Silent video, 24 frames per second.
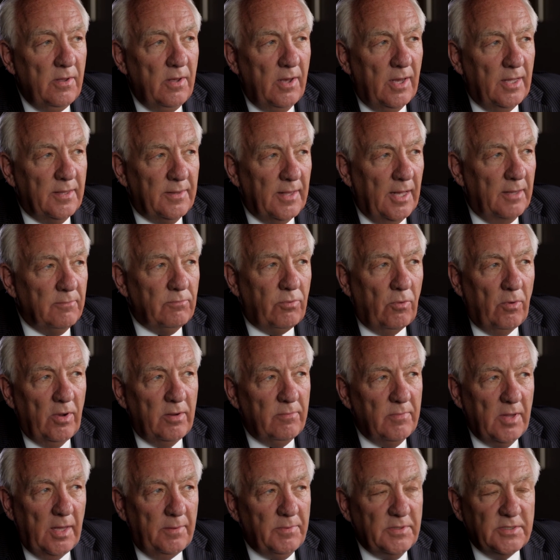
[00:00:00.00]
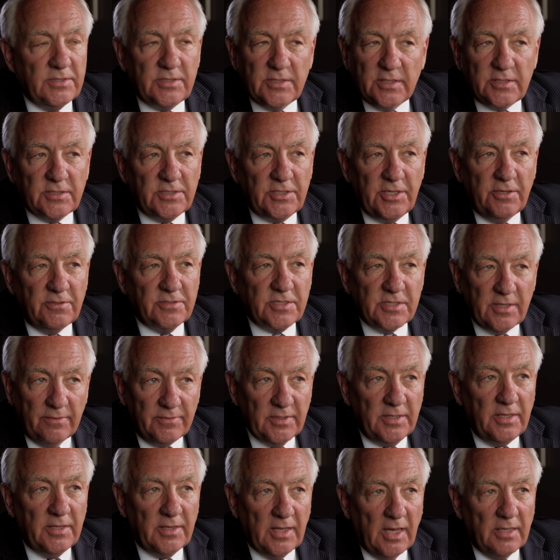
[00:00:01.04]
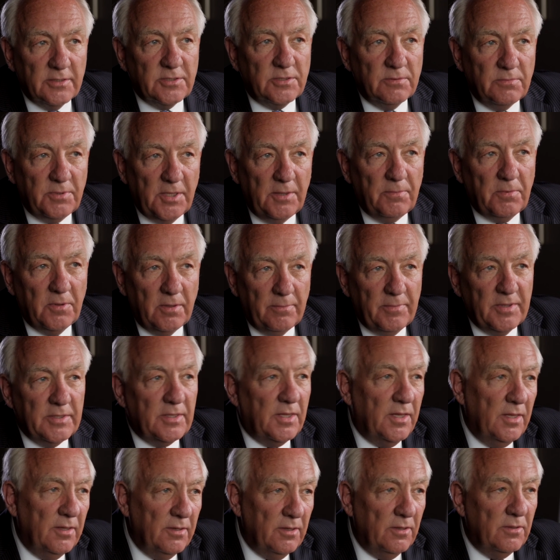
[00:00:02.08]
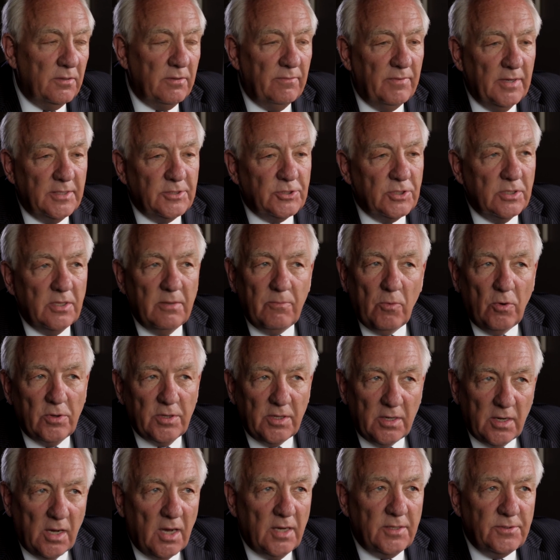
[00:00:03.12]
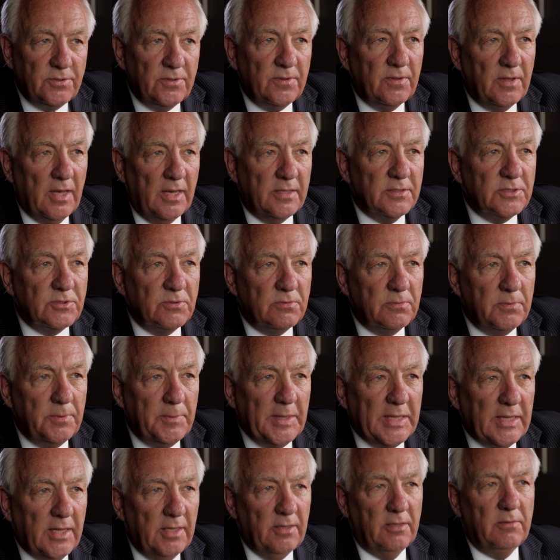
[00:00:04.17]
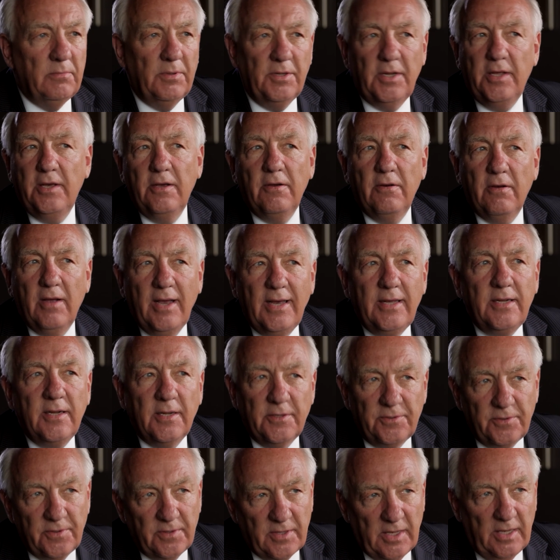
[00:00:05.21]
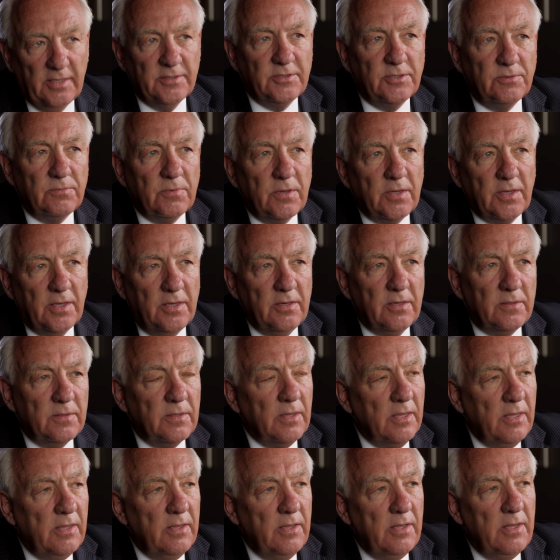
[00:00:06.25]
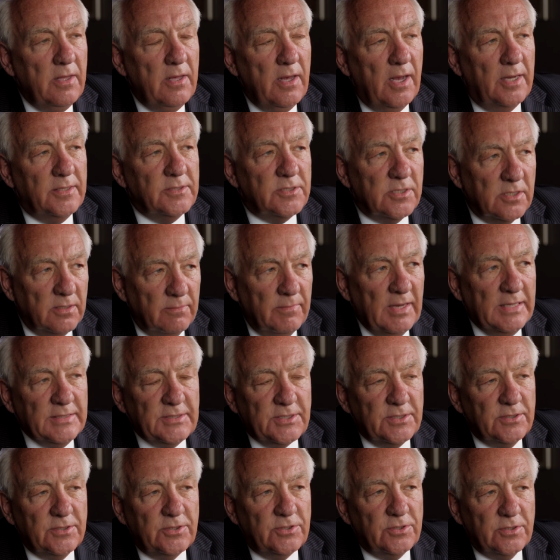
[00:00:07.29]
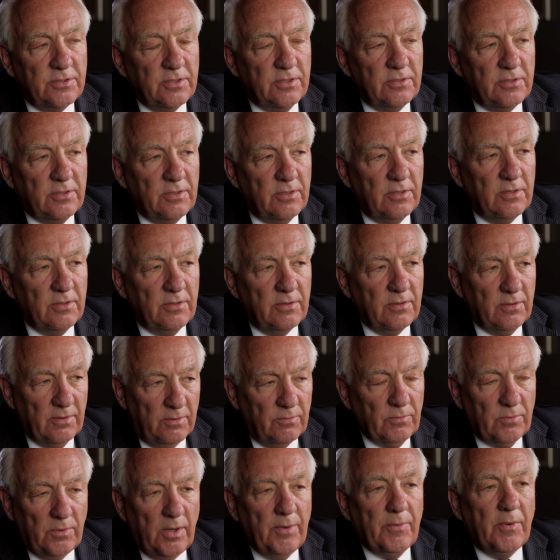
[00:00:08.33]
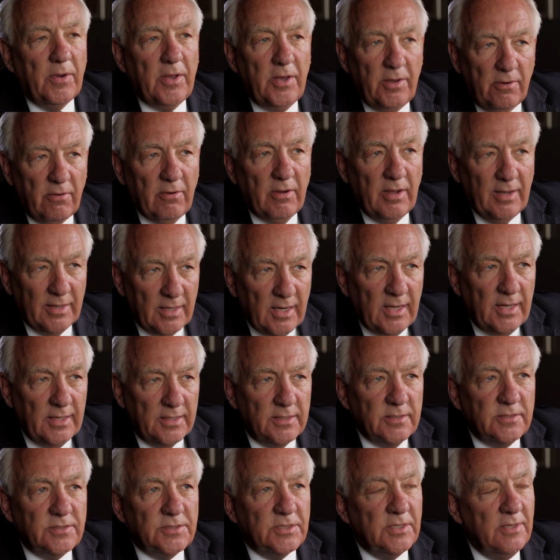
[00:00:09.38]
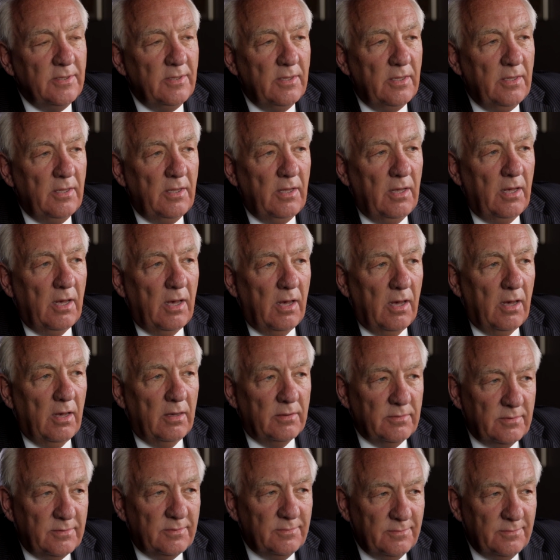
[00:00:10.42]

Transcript: at that point maybe 60 or 70,000 people had been killed. Eventually more than 100,000 would be killed. But here 800,000 were killed. And so the message uh, uh, we were hearing is uh,